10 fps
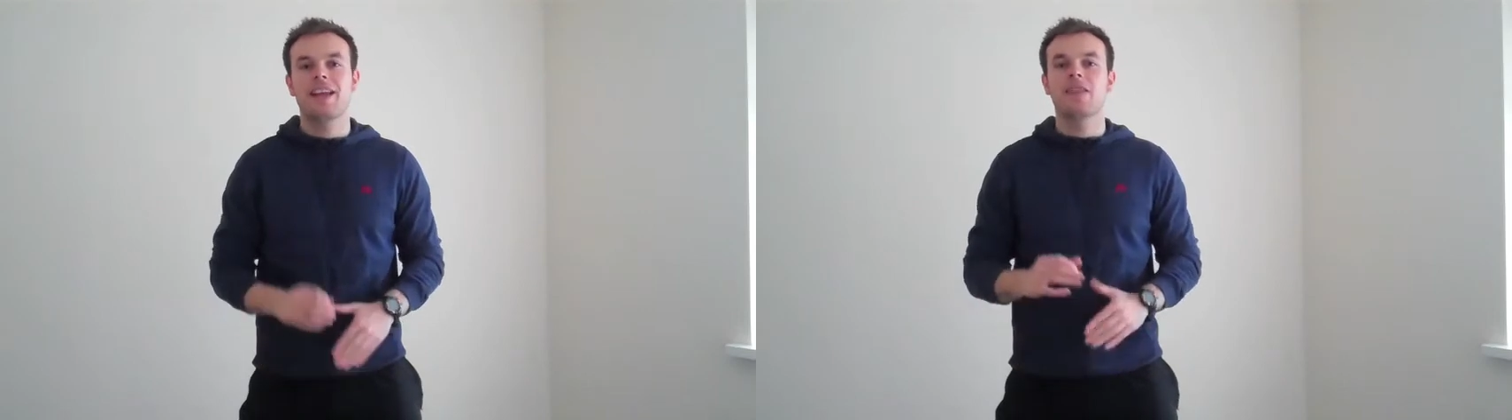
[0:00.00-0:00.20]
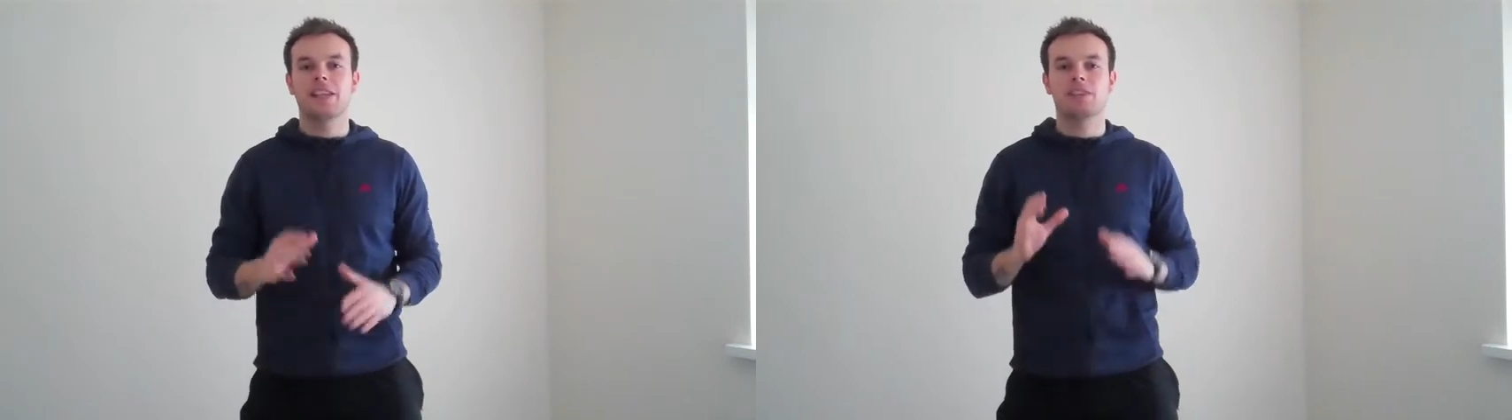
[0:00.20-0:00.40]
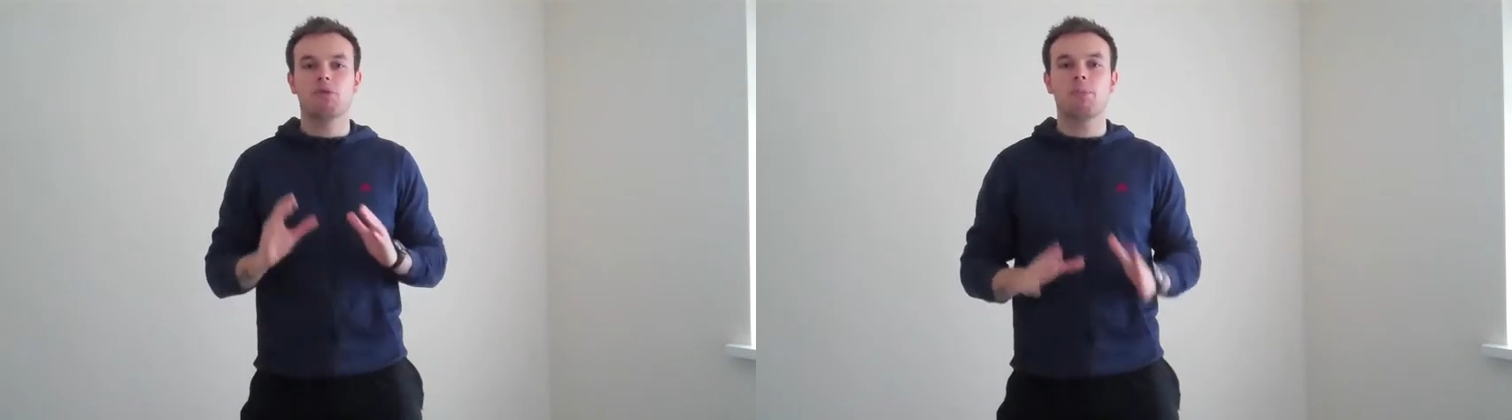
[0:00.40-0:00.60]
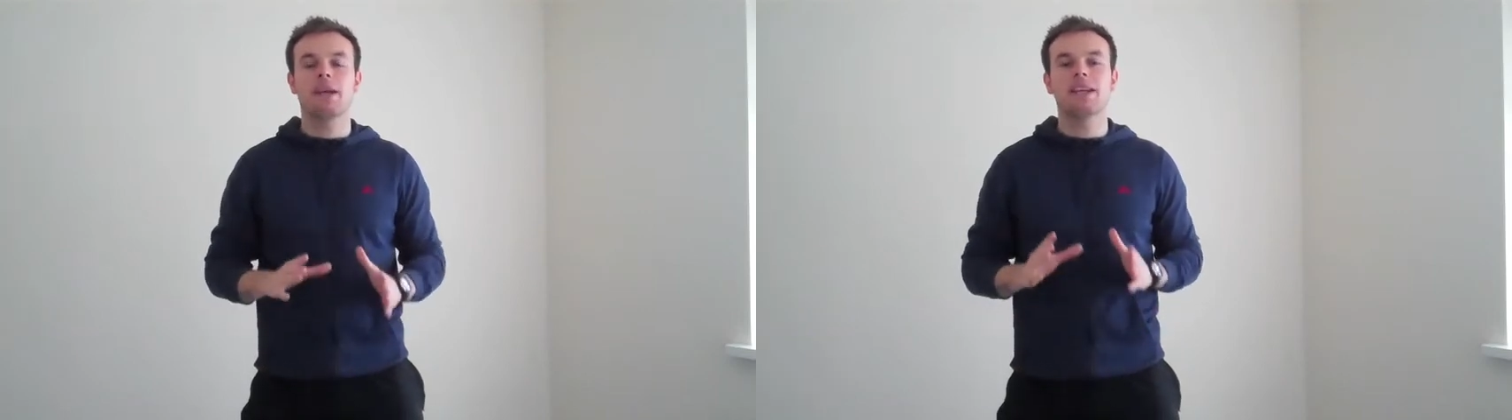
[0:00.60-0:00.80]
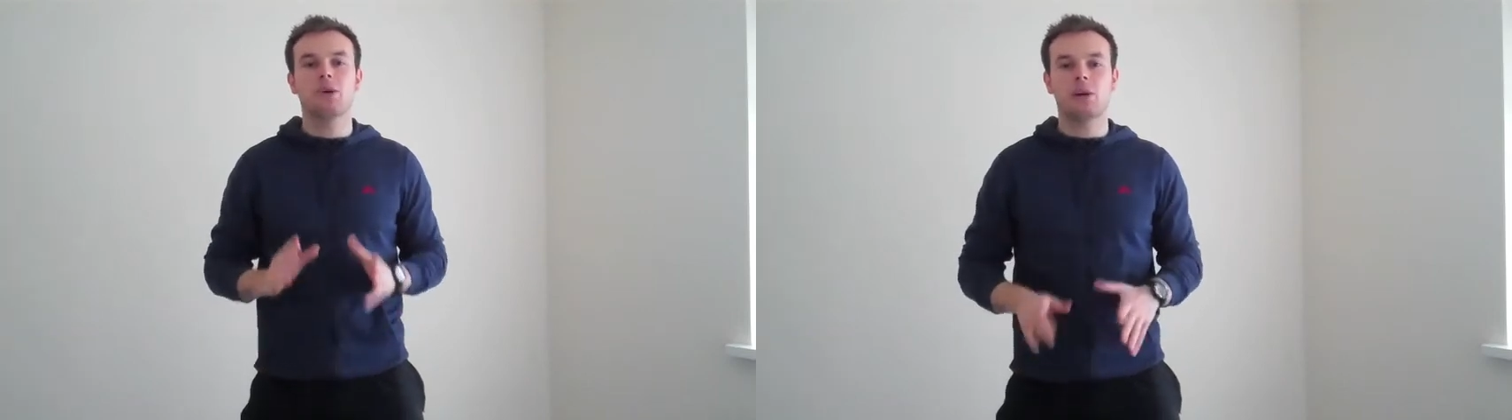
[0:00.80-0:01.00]
then you
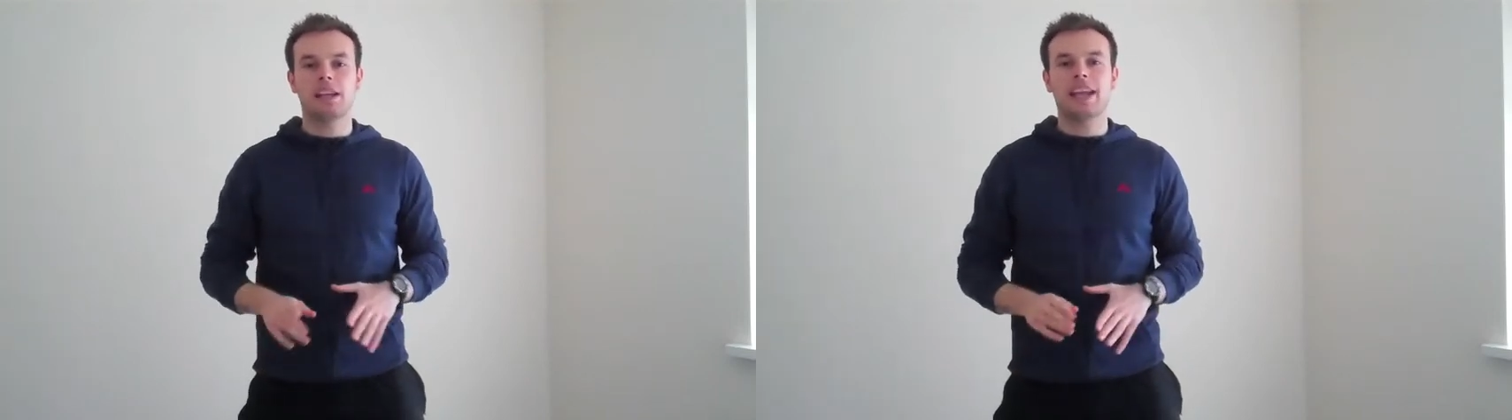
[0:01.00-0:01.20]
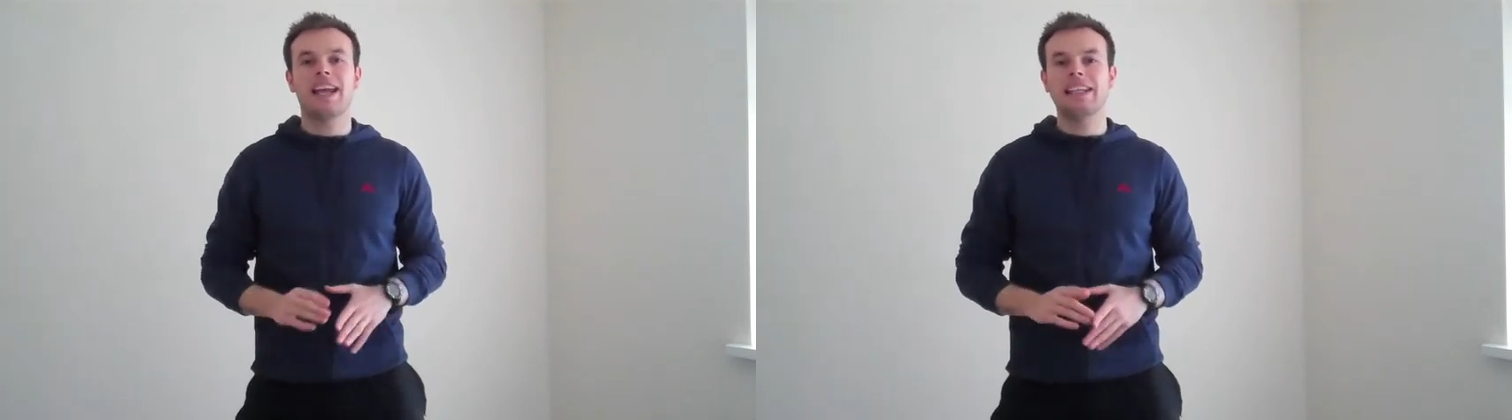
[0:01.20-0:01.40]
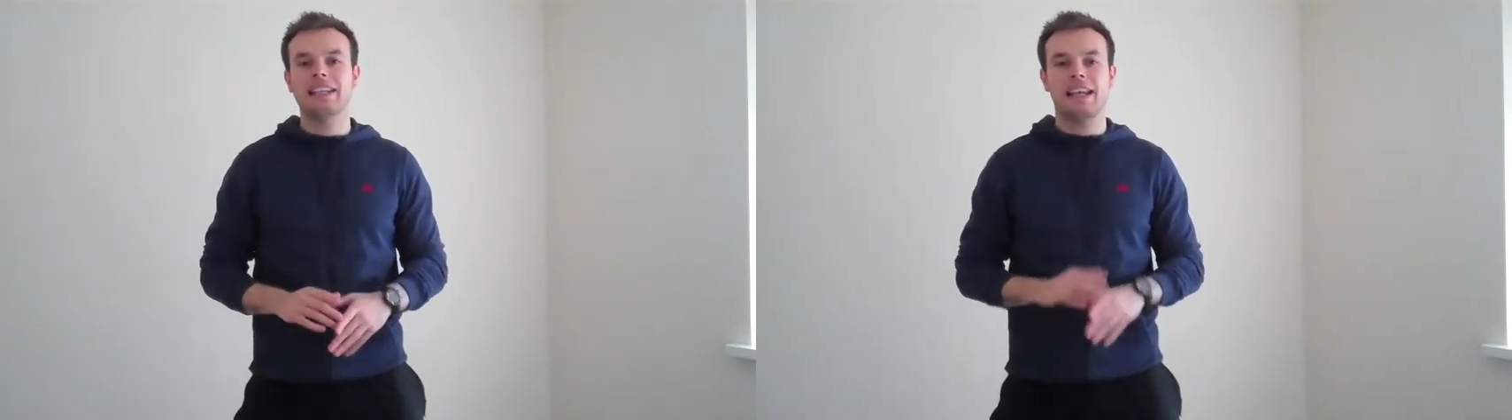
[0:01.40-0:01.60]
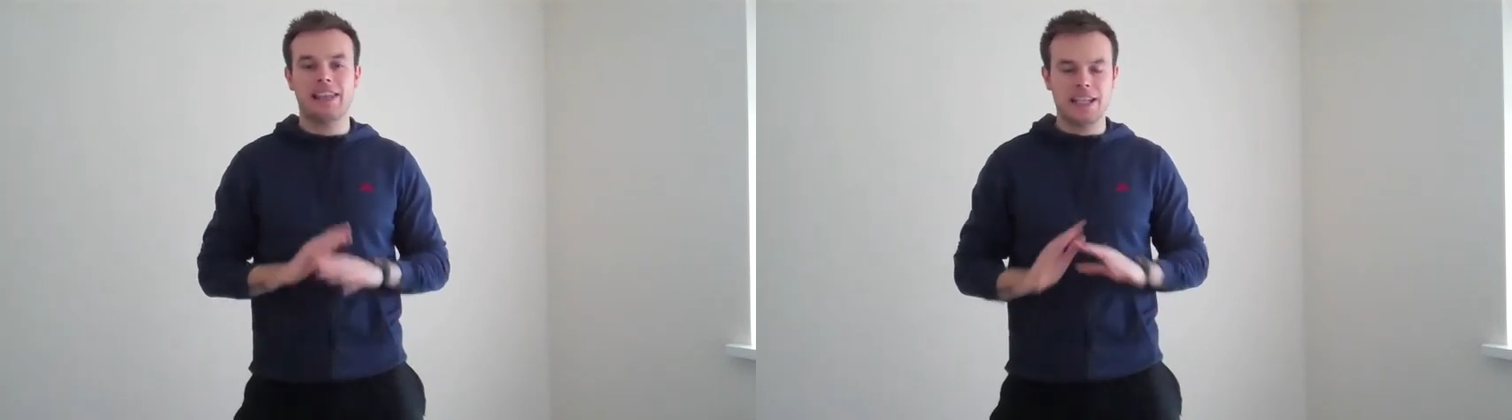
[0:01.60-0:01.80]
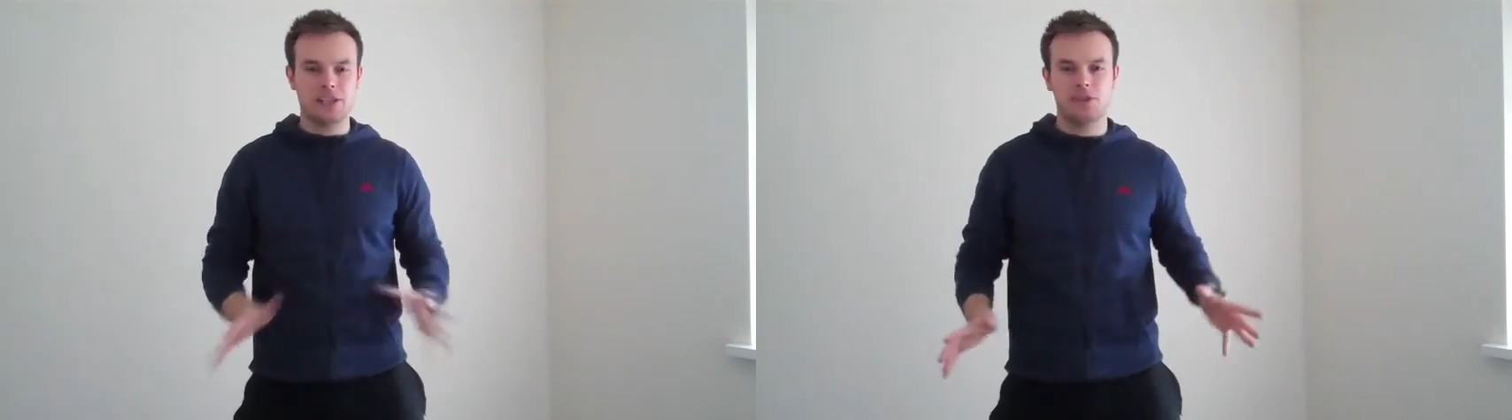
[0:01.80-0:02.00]
repeat it all again,
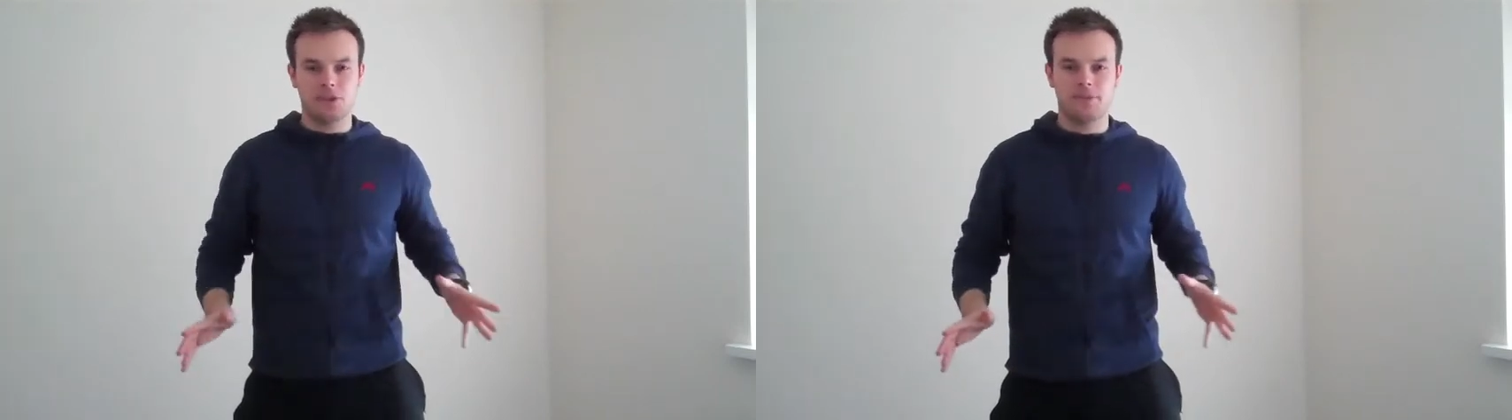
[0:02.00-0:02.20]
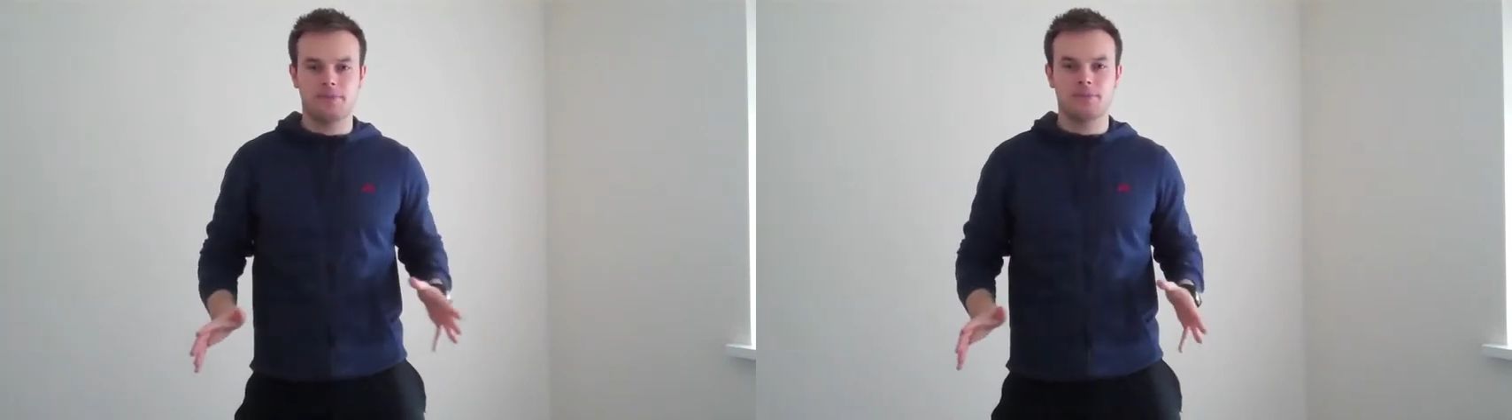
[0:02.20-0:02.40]
and then you're done.